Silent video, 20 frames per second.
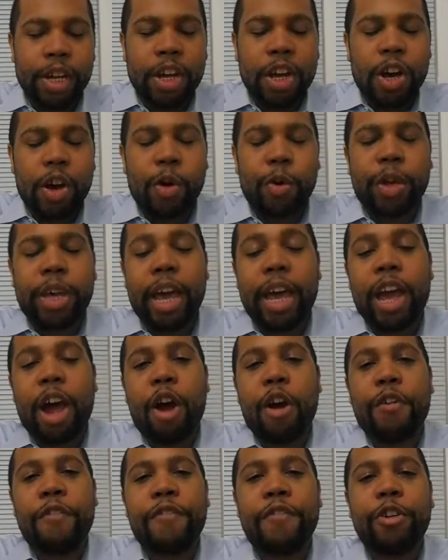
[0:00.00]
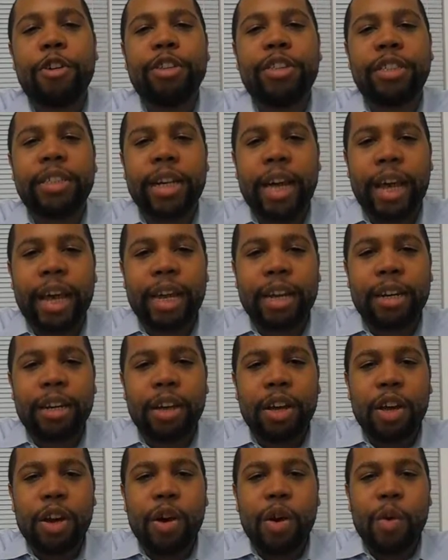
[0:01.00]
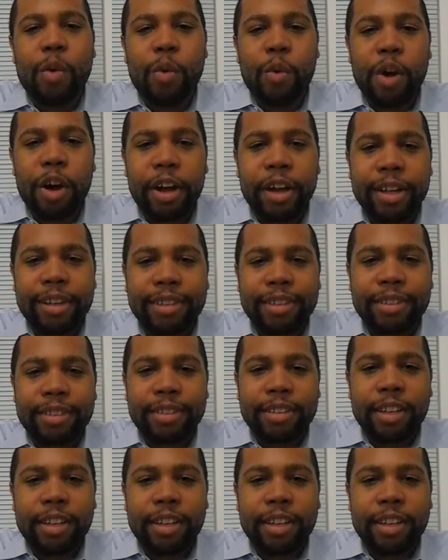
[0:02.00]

Okay, our first date was